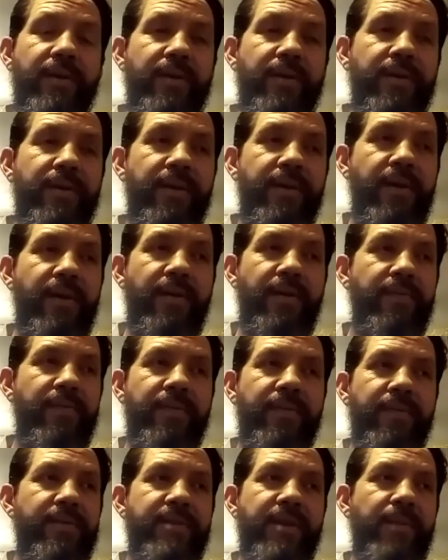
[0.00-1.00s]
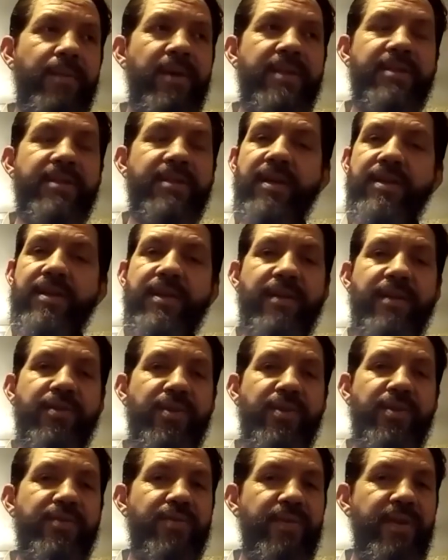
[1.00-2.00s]
if somebody's cutting down
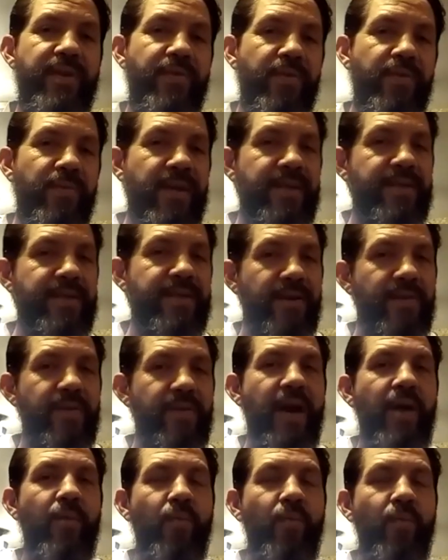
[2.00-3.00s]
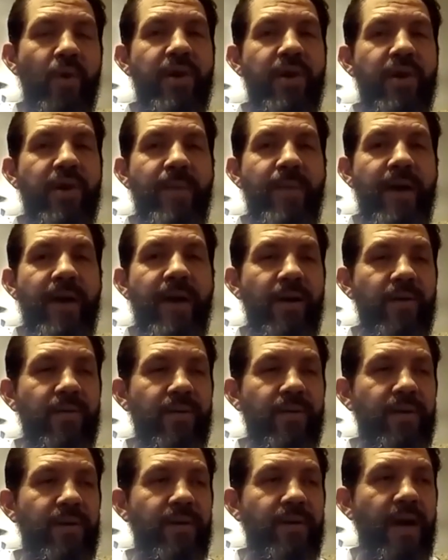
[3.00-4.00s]
trees for a different reason, they're not worried about,
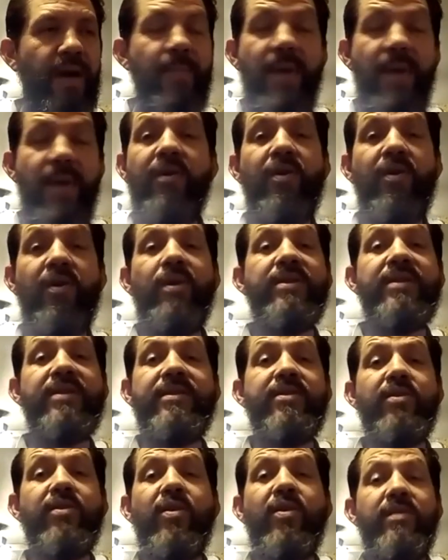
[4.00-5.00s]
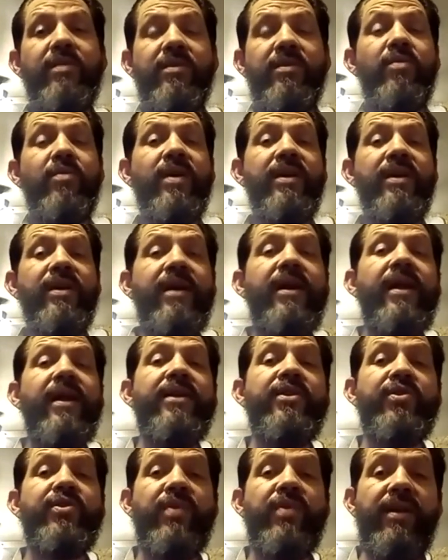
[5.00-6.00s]
I go in the woods, I just don't cut down
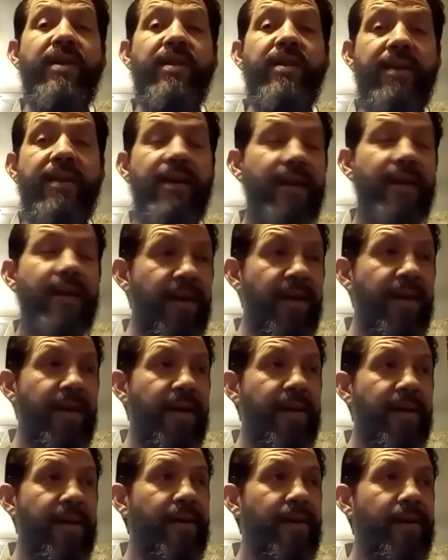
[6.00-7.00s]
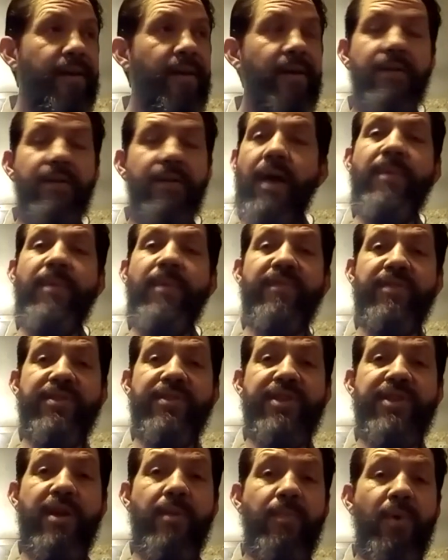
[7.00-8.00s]
any tree. Like, I'm after
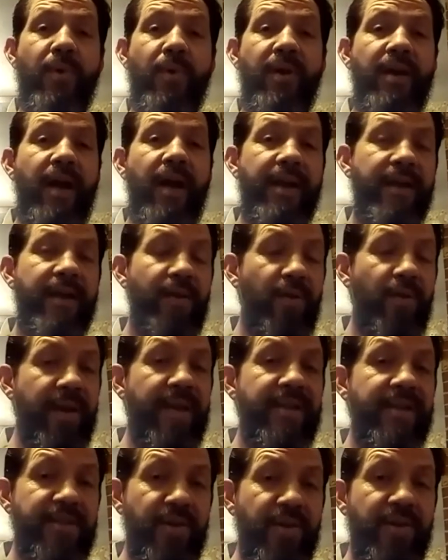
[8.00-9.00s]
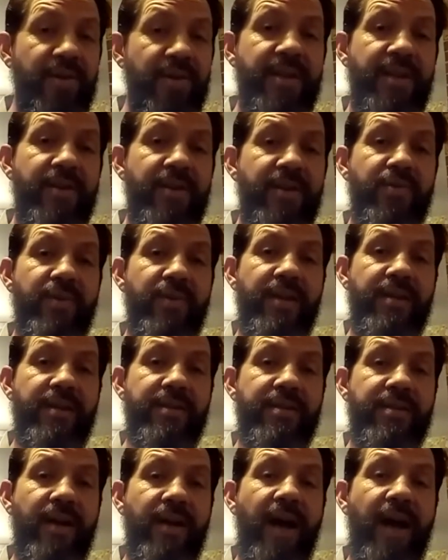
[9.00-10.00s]
cedar bark. I can only get certain cedar
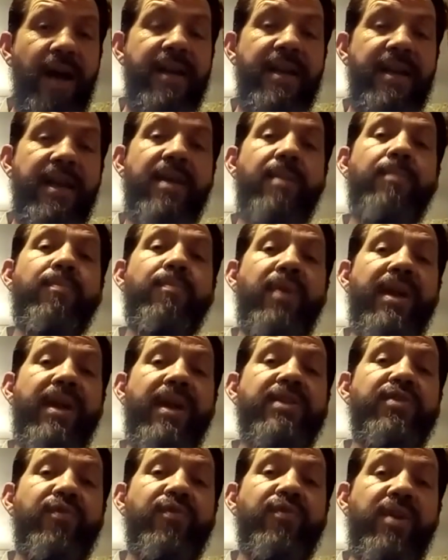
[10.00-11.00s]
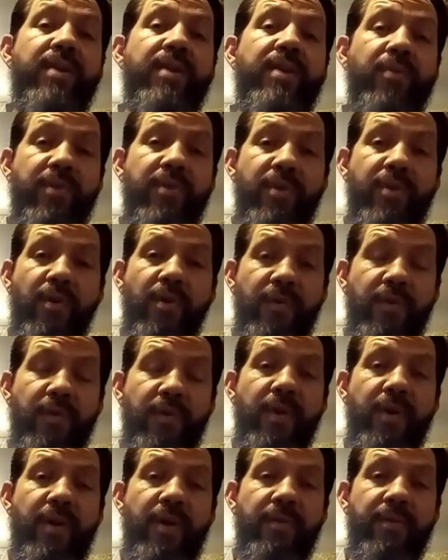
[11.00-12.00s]
trees. I need them branch free where they're
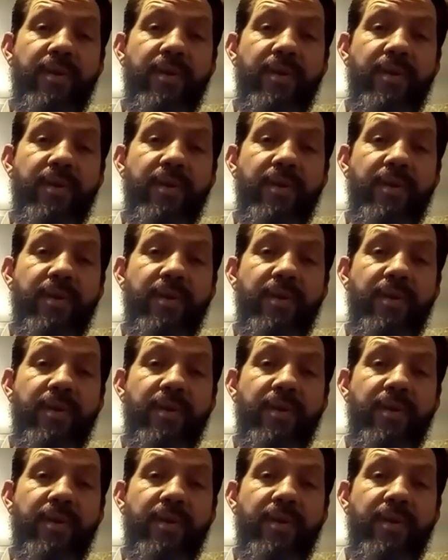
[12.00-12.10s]
overgrown